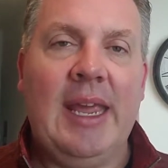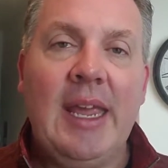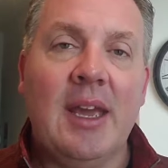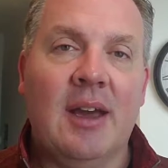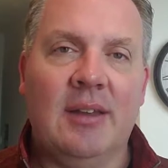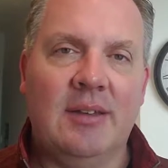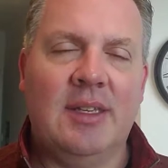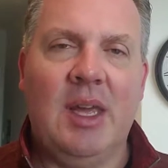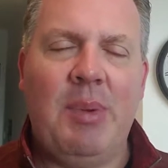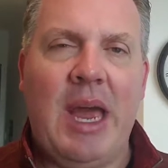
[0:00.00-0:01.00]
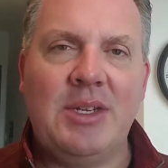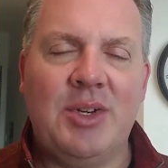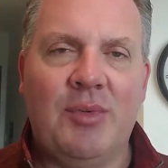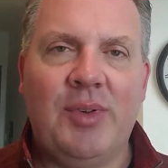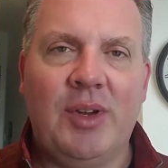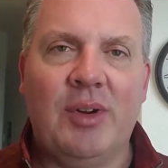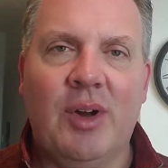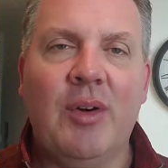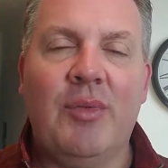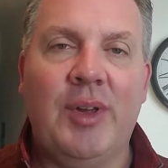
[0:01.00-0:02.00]
and get past your fear
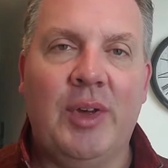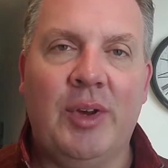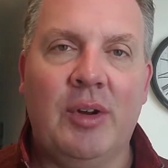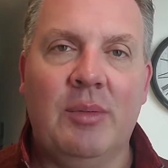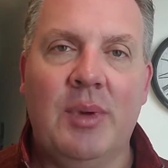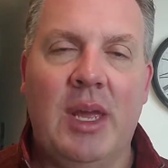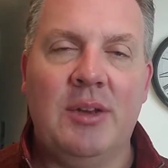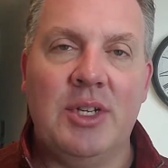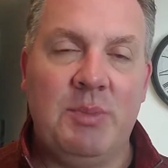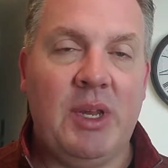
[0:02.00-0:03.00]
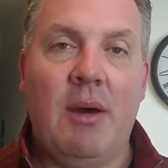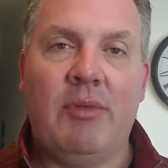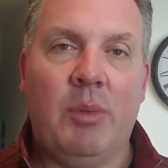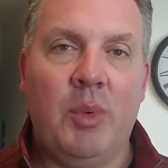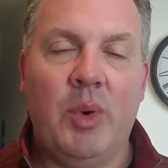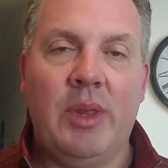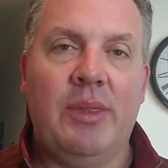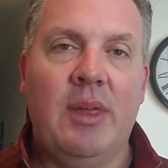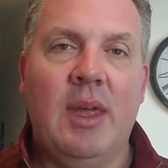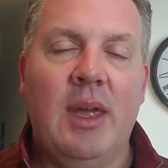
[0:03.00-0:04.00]
of failure and just be comfortable
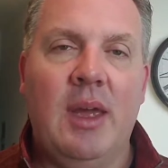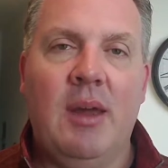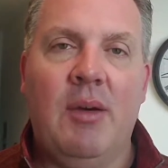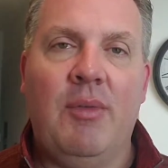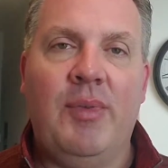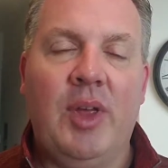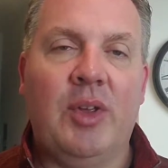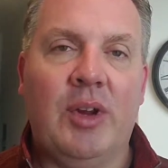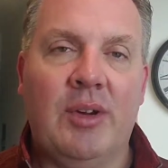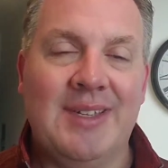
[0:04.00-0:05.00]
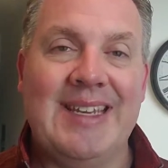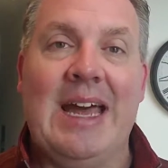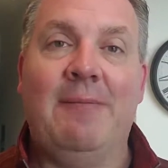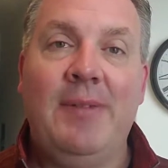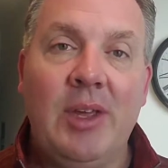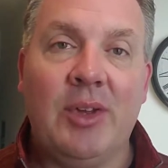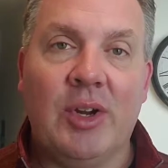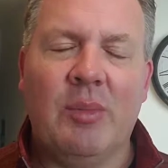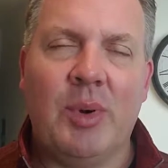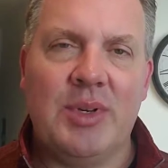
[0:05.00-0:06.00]
with failure is not
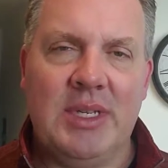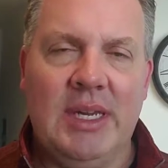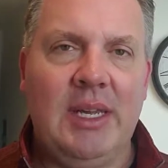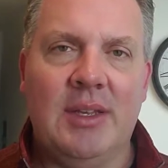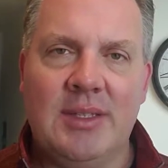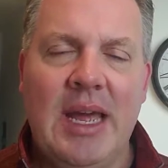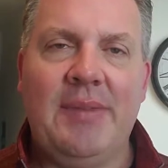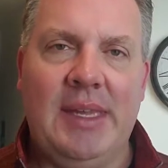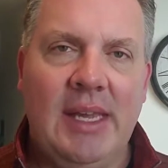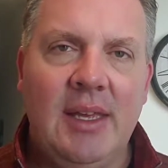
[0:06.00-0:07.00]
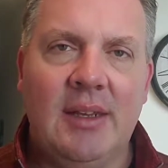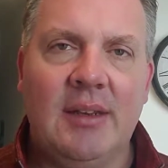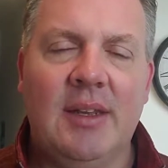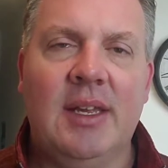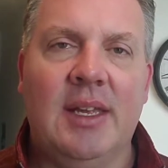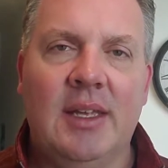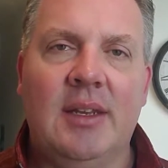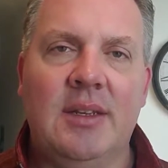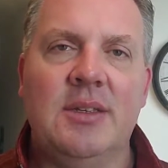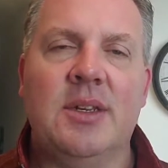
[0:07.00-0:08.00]
failure per se, it's not the end,
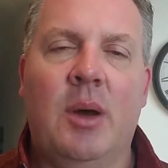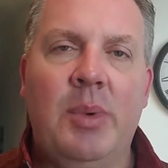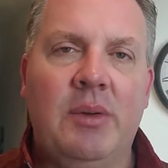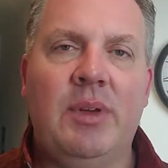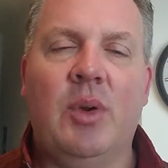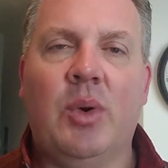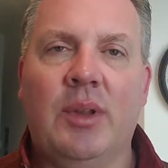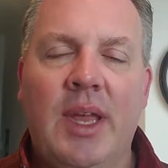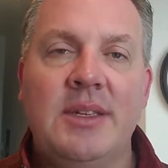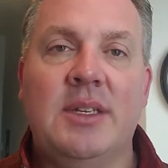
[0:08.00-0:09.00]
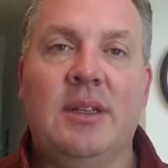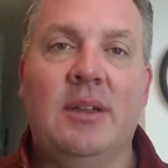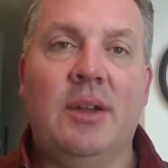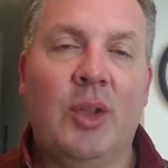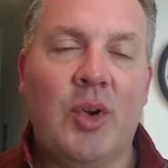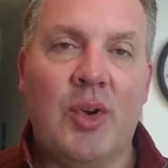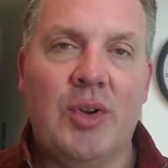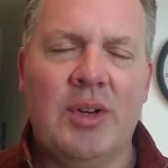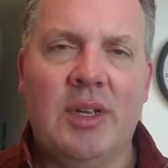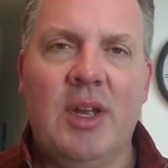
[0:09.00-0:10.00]
it is a pivot or a lesson
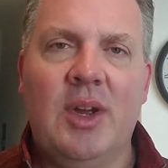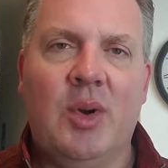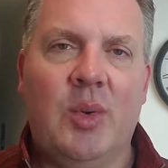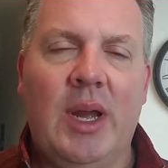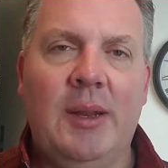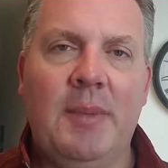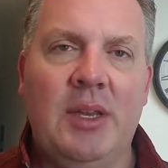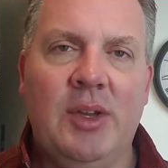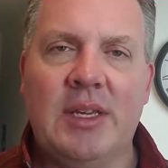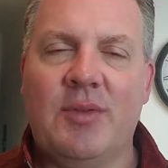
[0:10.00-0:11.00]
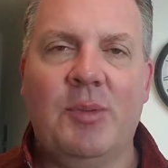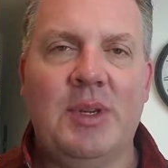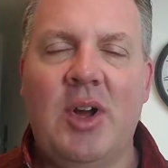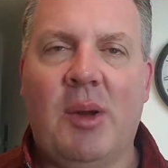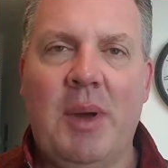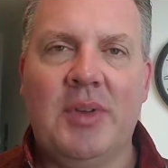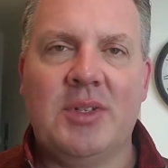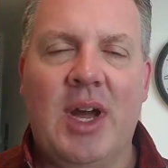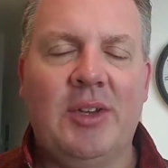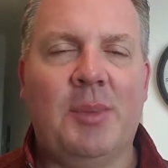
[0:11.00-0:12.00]
learned, right? And you guys have heard me talk about
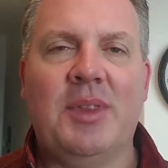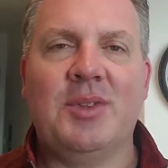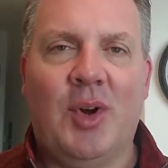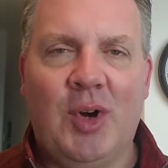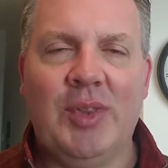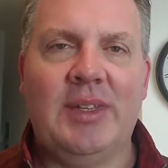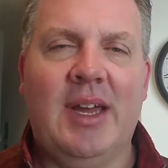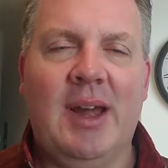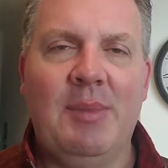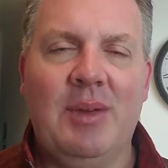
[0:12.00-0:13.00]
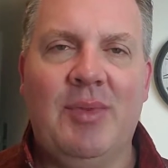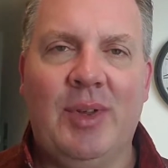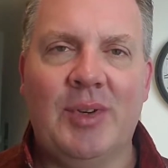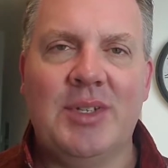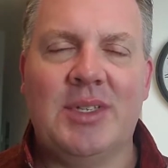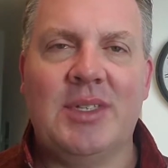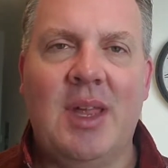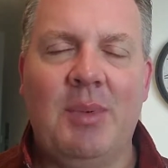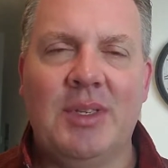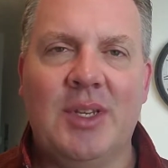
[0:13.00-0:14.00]
this, I talk about this all the time, that failure is just a
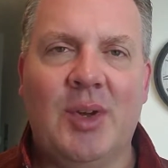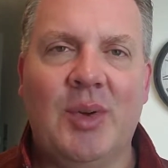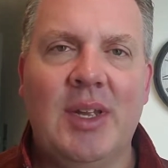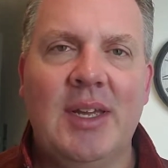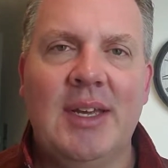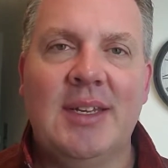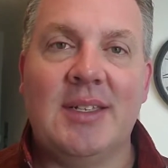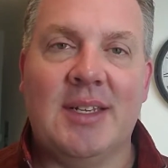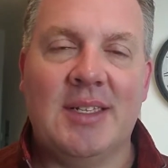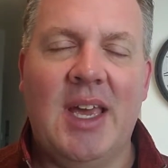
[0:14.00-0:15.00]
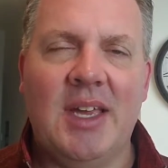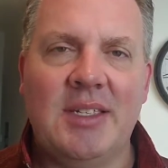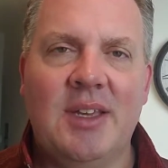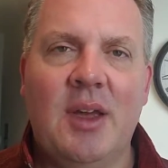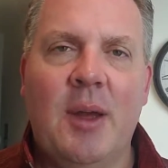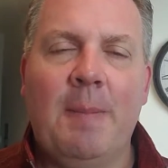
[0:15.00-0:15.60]
stepping stone to success.